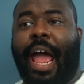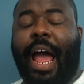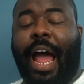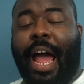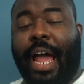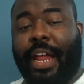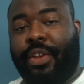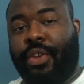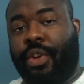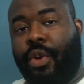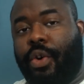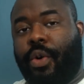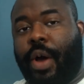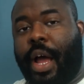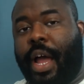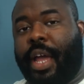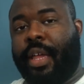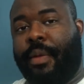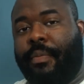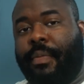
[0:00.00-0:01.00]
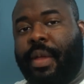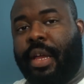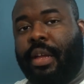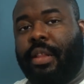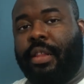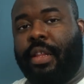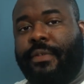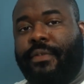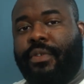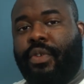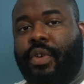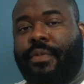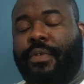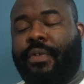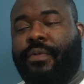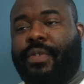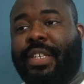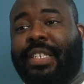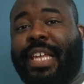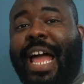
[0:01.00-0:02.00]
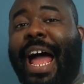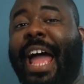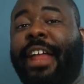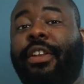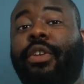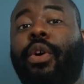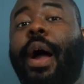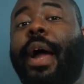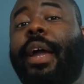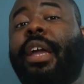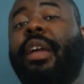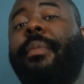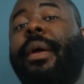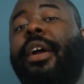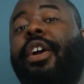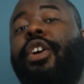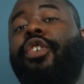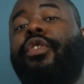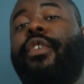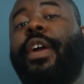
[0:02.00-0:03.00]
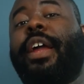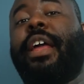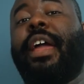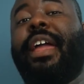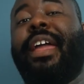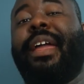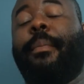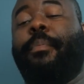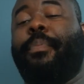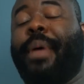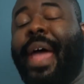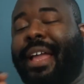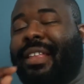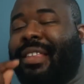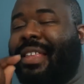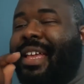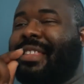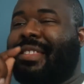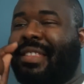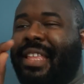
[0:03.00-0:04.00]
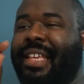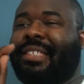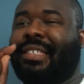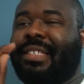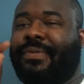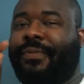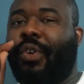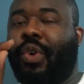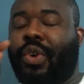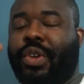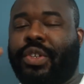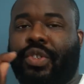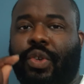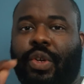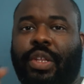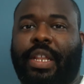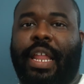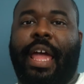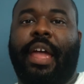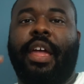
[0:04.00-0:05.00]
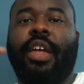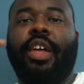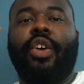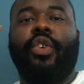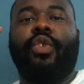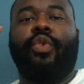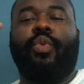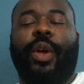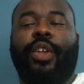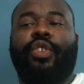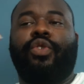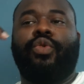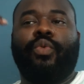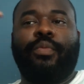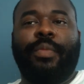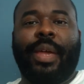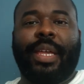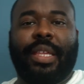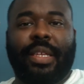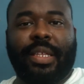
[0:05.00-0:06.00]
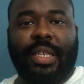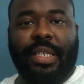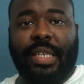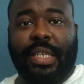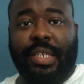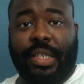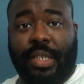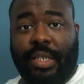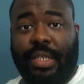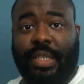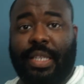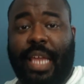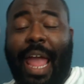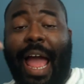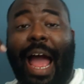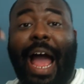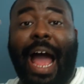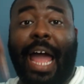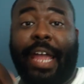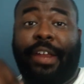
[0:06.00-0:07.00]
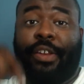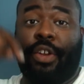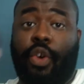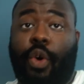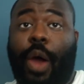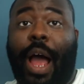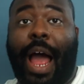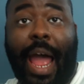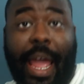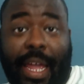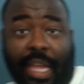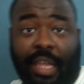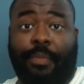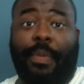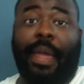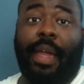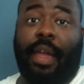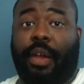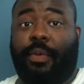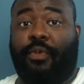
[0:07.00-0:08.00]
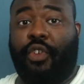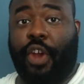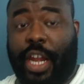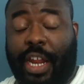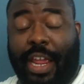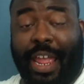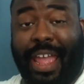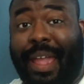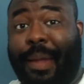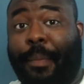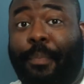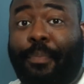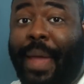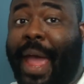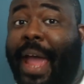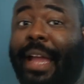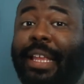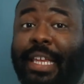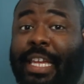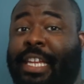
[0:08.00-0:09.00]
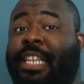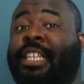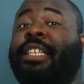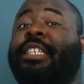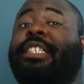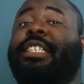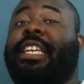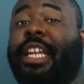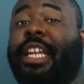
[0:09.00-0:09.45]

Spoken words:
I know I can make a living off of this. I know I can make a greater impact. Let's focus on that. When you make the decision to say, I know I can make a greater impact in this